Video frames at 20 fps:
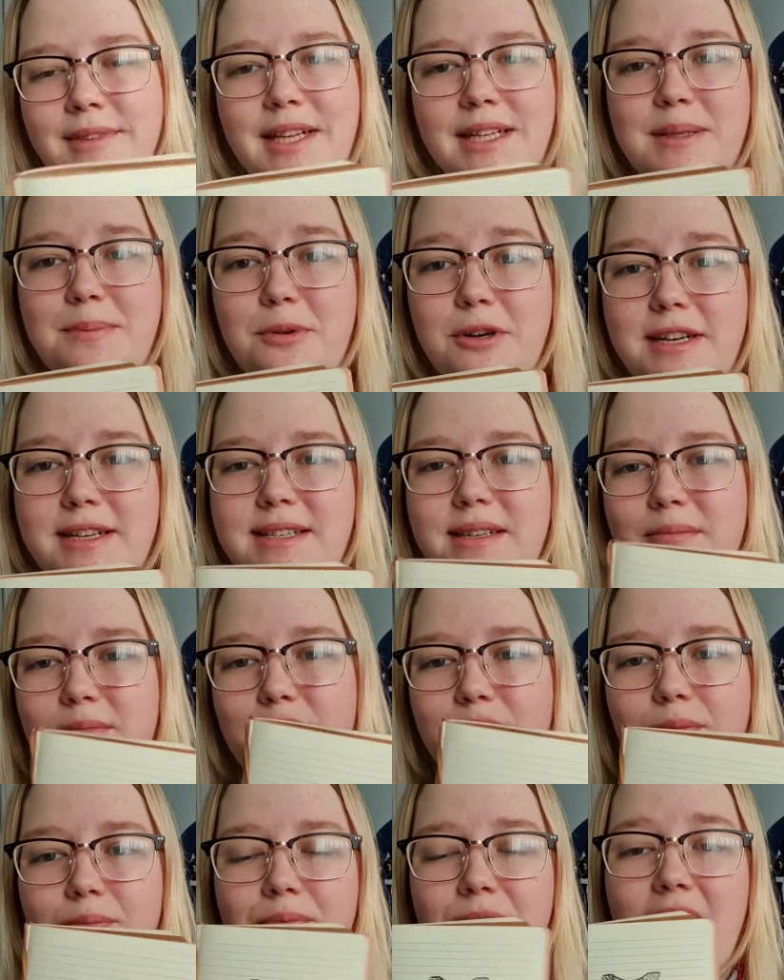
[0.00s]
It's pretty
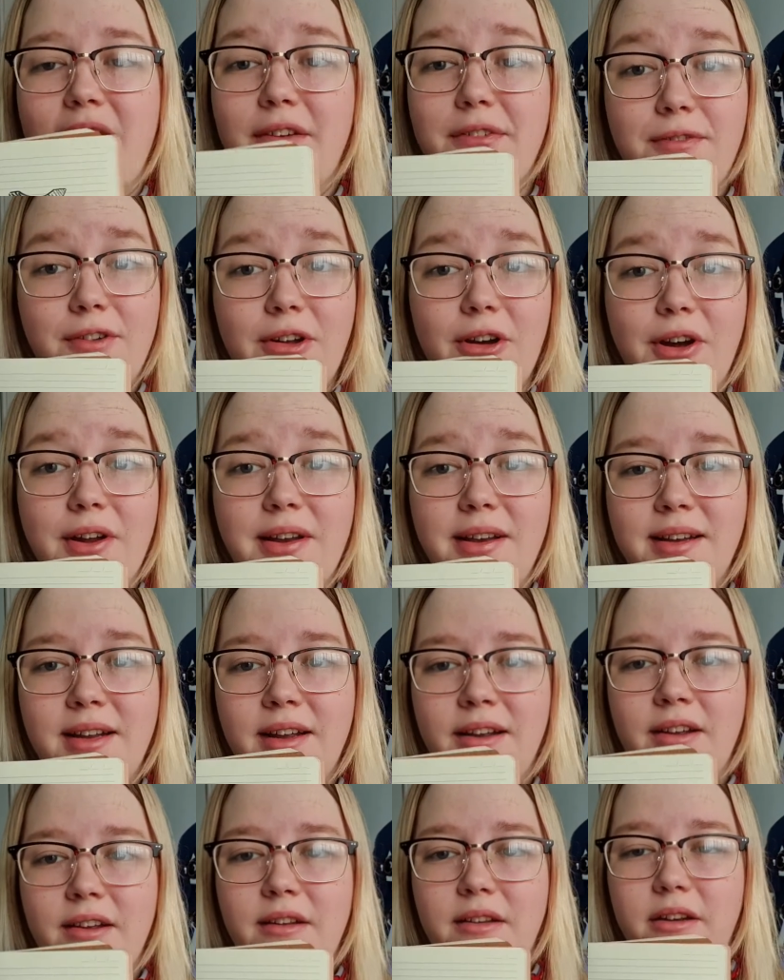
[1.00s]
simple. If not,
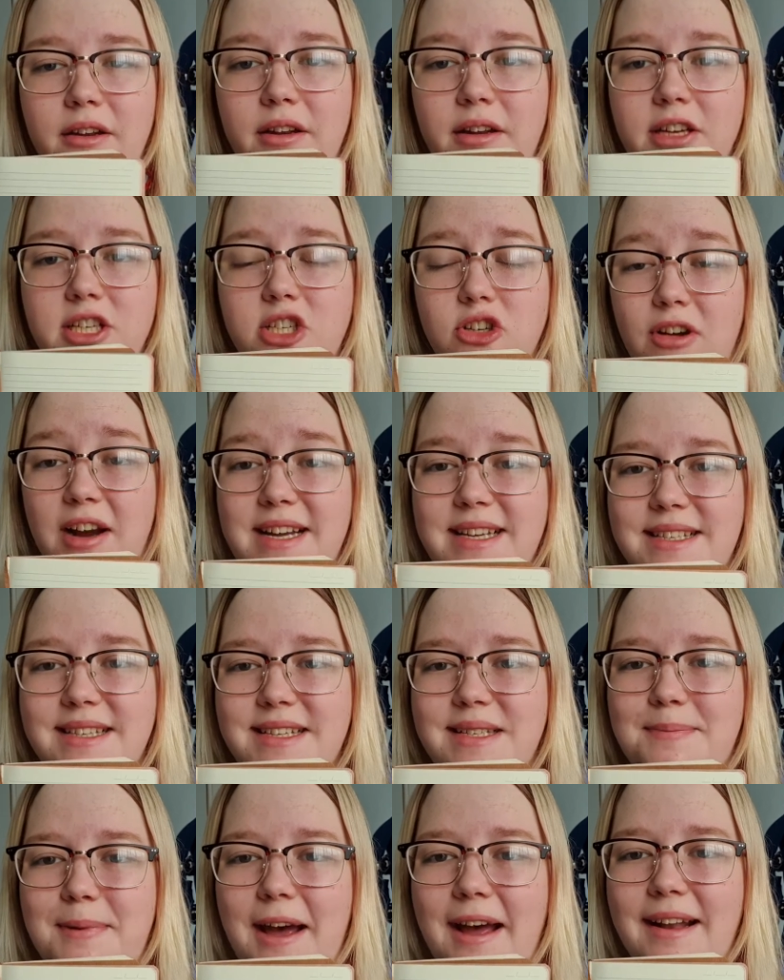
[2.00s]
you can trace
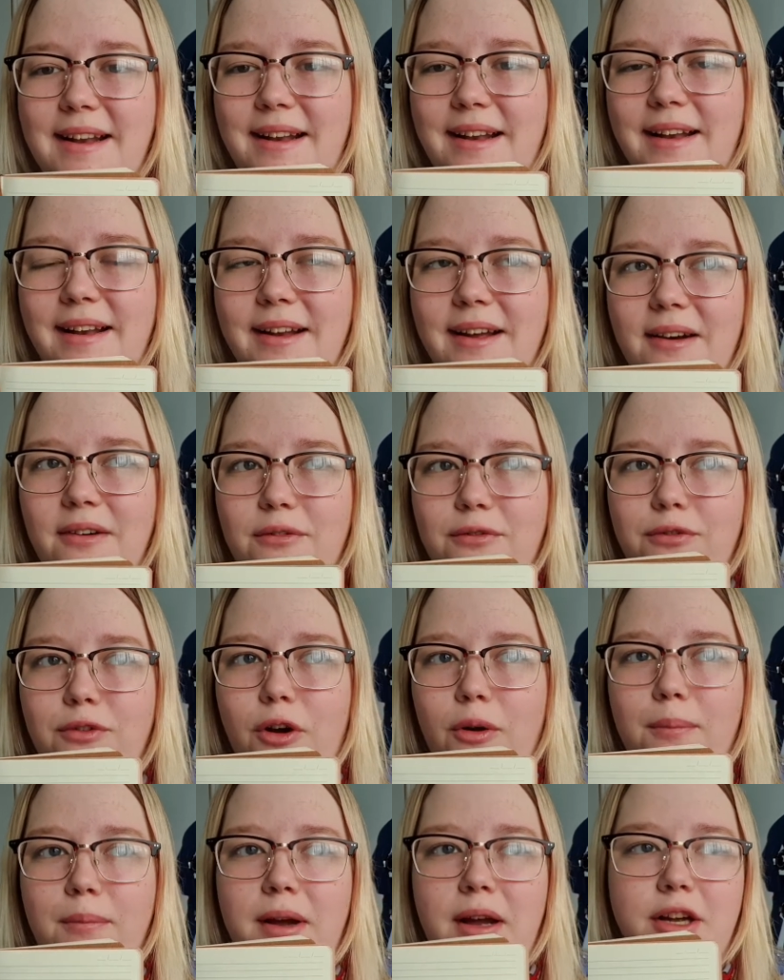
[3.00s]
this pattern
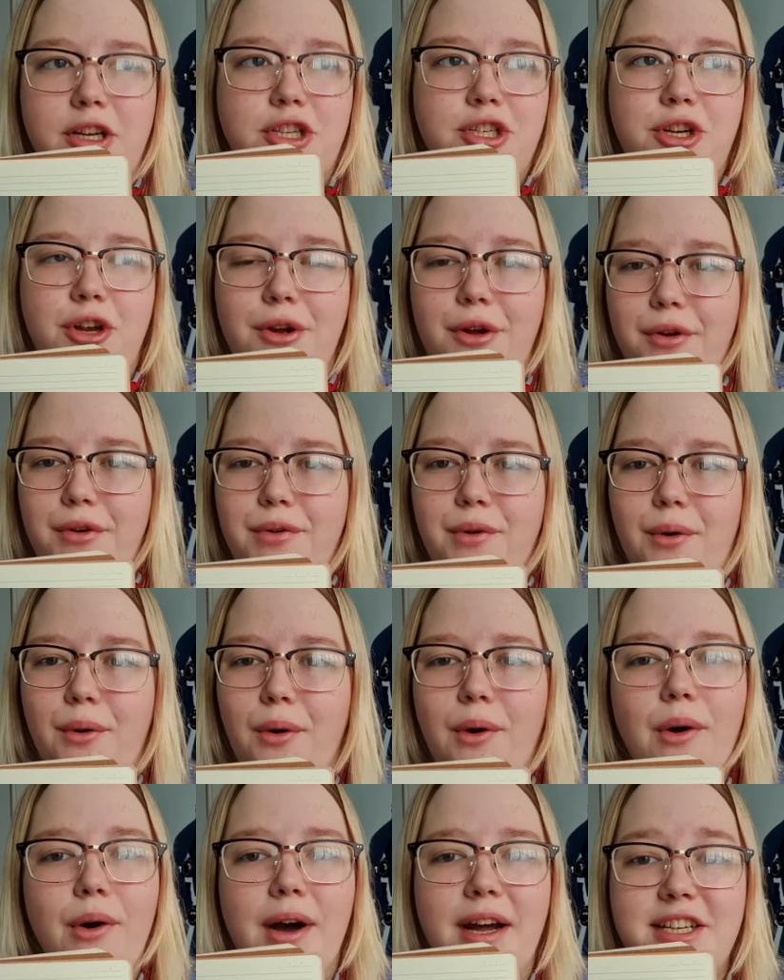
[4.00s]
from a shirt
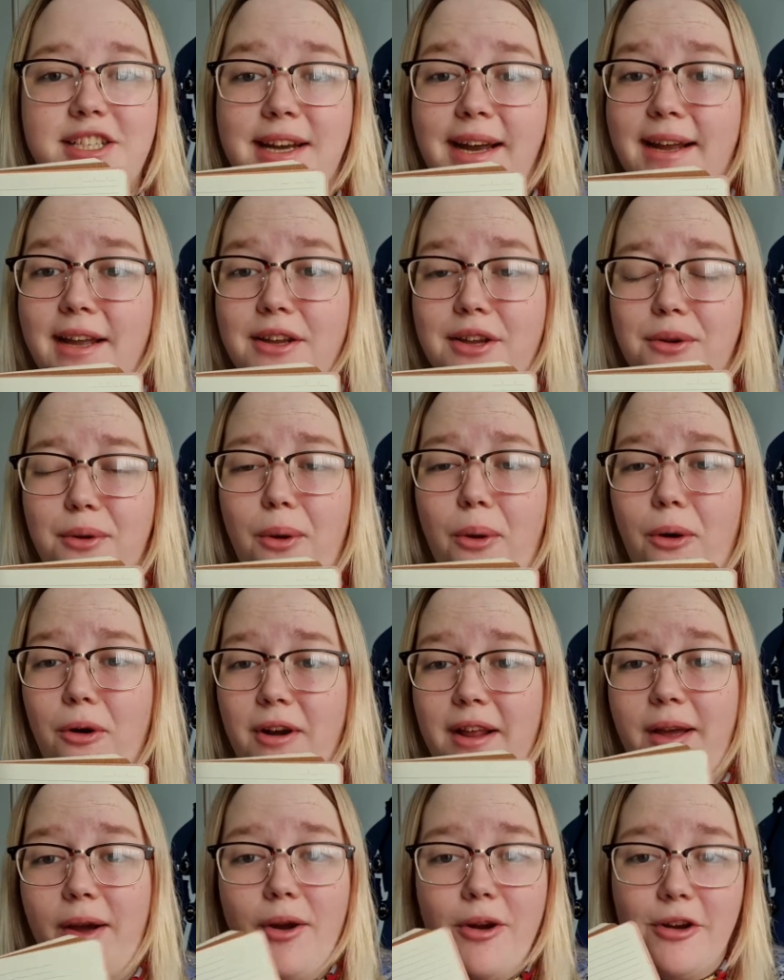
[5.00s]
or a jacket you
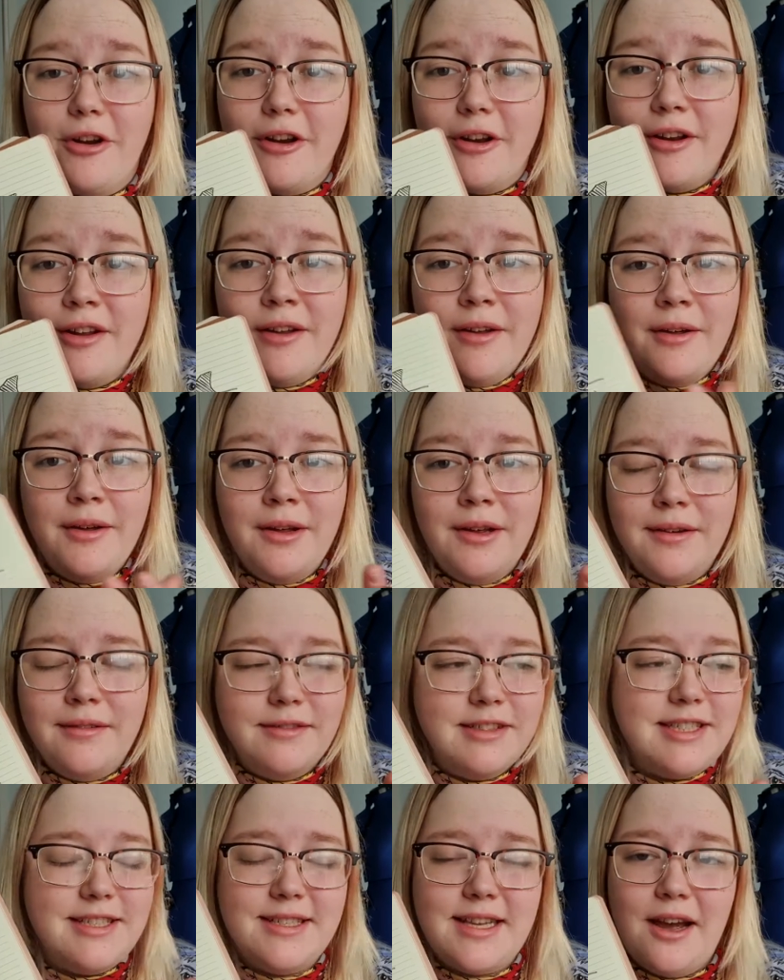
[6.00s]
already own,
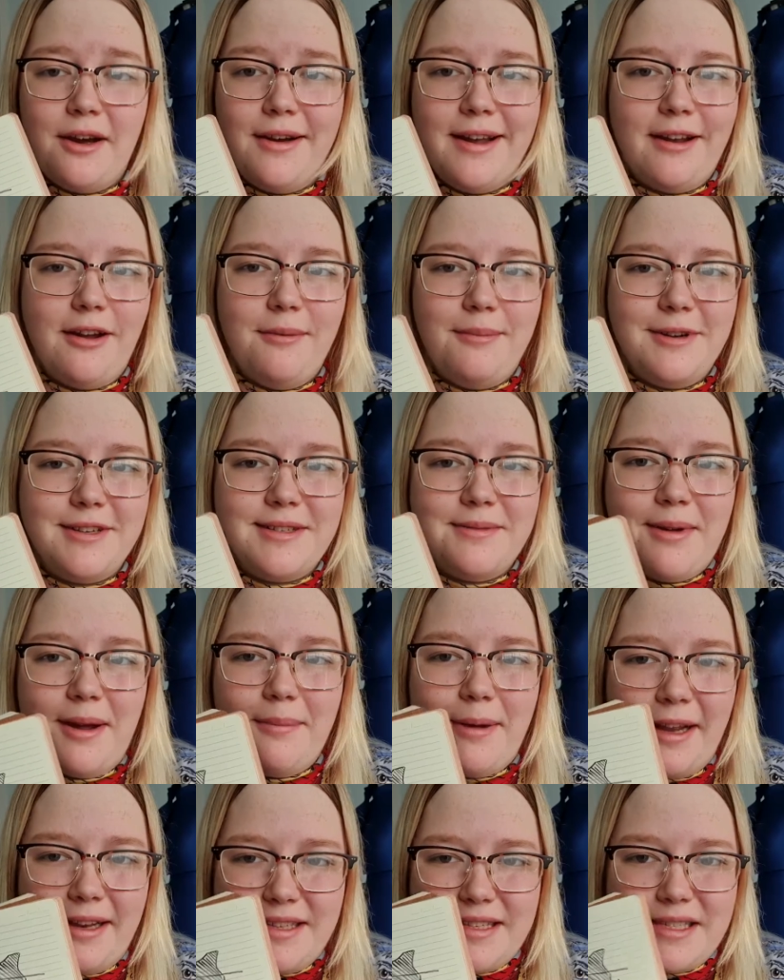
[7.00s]
which is how I got most of my
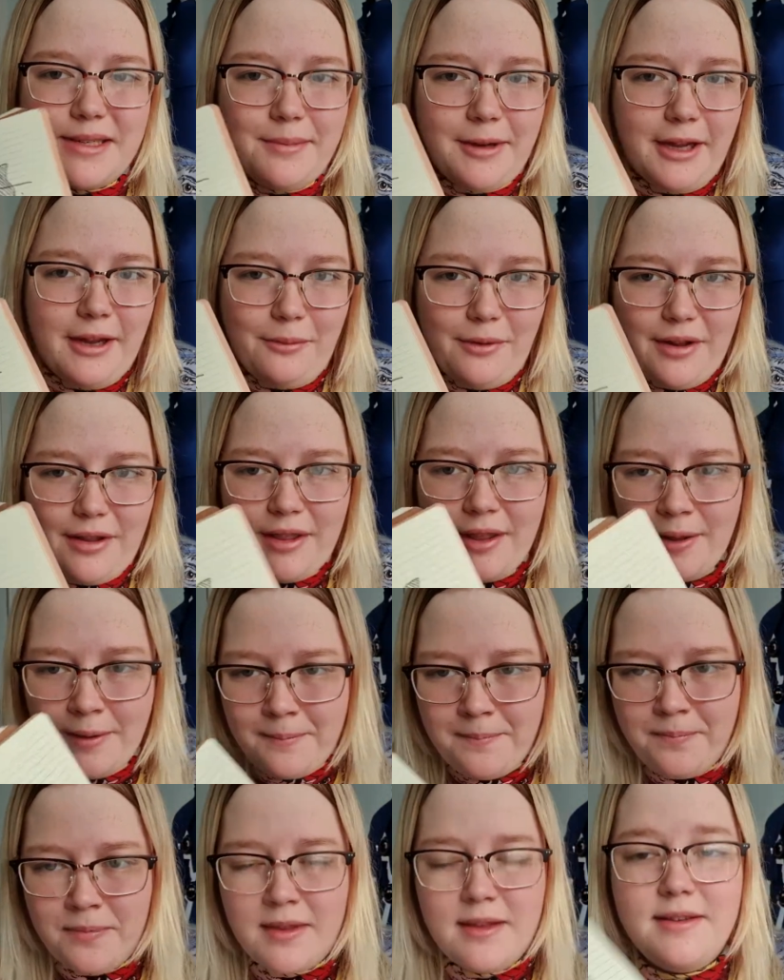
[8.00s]
patterns to begin with.
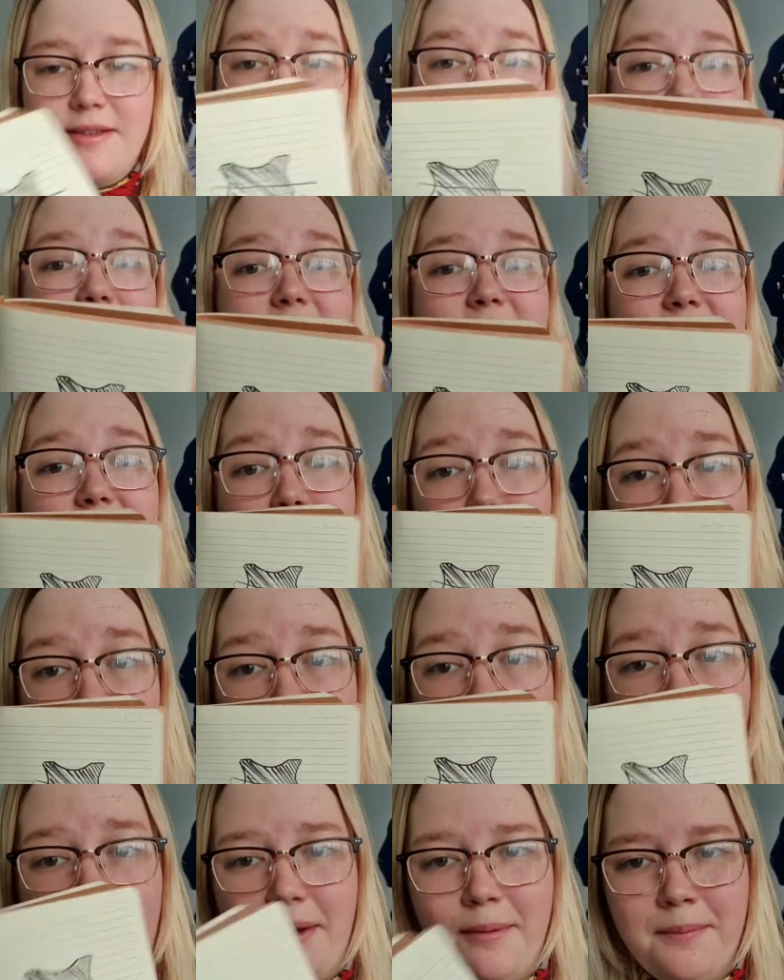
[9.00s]
So that's the
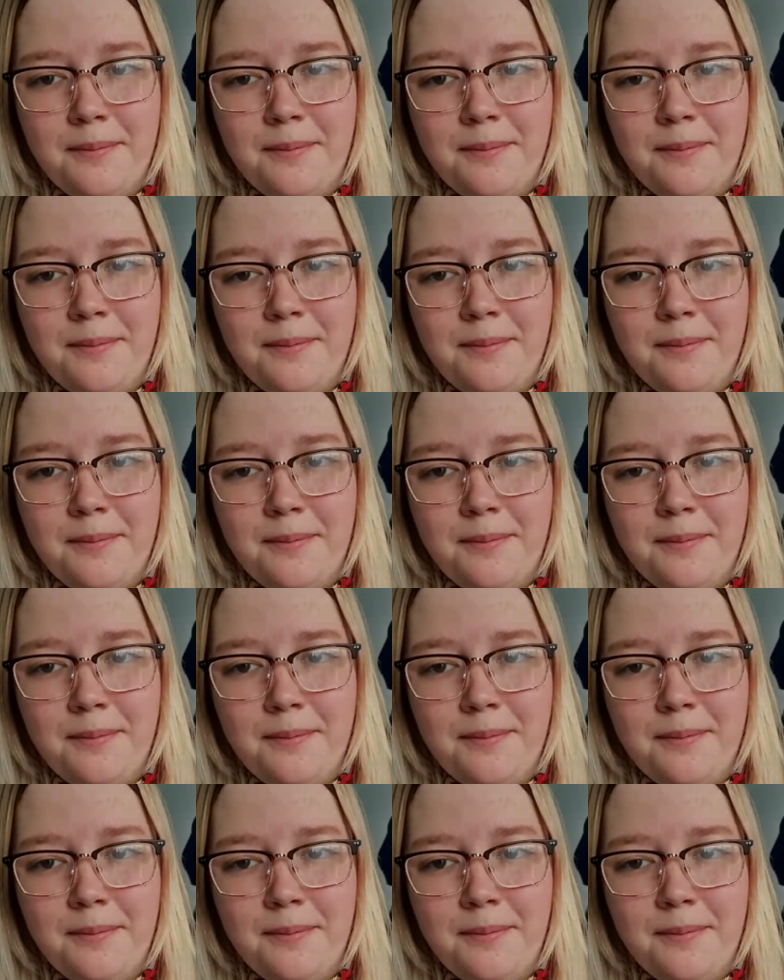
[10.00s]
back.